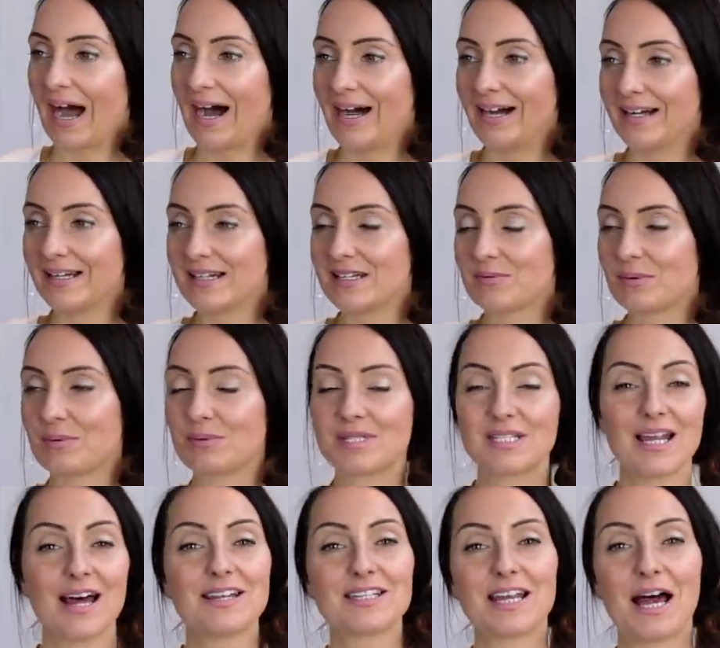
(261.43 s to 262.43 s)
and we were
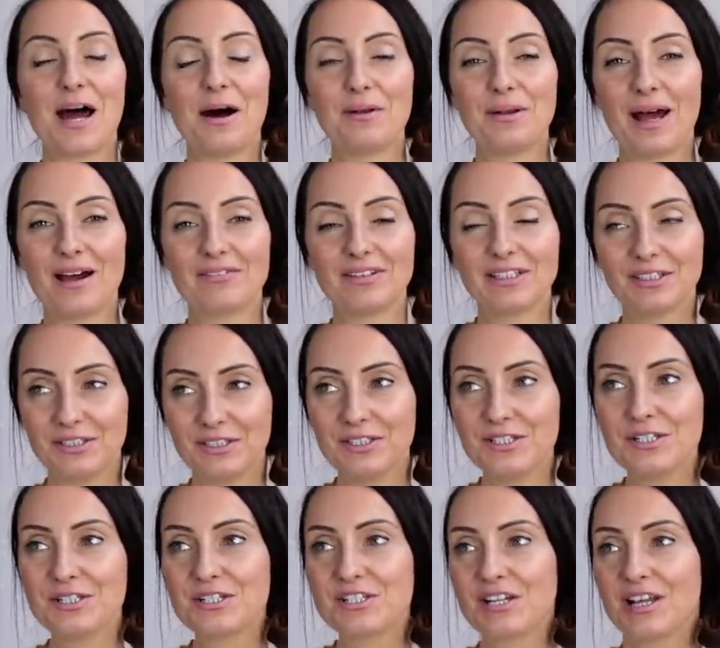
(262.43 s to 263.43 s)
sat down having
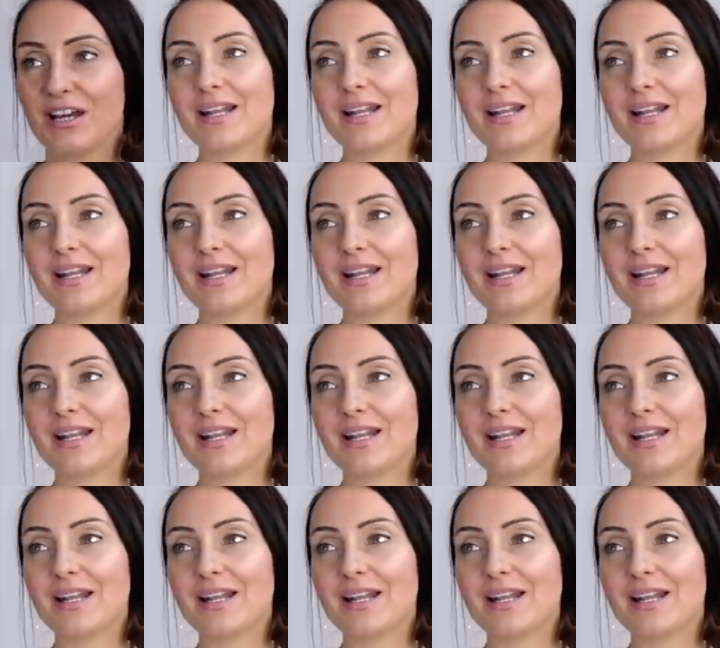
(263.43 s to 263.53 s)
lunch